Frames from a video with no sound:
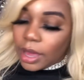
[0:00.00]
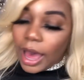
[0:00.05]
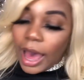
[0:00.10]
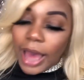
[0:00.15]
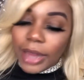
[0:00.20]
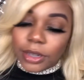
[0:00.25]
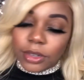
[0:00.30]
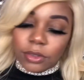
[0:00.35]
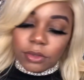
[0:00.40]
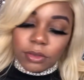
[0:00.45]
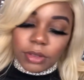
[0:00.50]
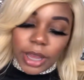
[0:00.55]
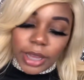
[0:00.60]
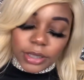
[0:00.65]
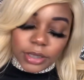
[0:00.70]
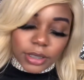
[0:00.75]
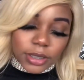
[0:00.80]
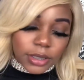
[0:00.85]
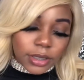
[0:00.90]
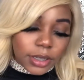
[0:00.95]
I do
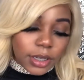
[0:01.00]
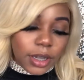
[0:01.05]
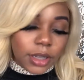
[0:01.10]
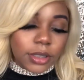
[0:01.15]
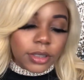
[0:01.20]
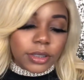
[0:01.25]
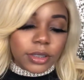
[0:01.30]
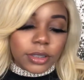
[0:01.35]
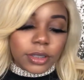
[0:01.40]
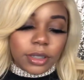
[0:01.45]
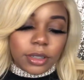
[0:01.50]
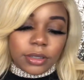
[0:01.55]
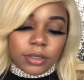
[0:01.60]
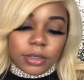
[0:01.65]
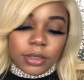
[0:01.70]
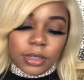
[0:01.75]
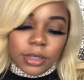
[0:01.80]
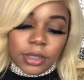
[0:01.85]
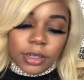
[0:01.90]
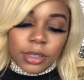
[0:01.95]
like this color though.
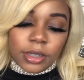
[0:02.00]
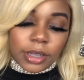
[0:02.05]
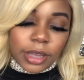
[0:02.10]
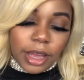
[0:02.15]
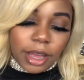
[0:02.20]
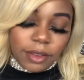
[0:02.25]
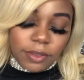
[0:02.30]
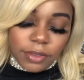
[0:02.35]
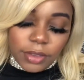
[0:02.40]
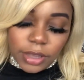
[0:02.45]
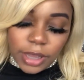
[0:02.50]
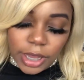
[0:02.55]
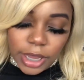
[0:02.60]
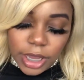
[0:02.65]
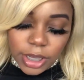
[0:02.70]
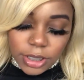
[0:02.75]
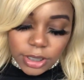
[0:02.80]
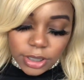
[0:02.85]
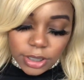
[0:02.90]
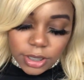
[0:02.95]
I feel like
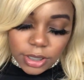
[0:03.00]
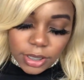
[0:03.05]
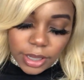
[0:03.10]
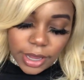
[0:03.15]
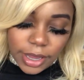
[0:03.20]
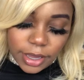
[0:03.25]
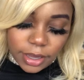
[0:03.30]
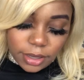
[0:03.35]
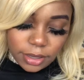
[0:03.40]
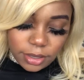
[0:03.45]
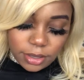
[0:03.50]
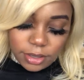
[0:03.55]
I should have like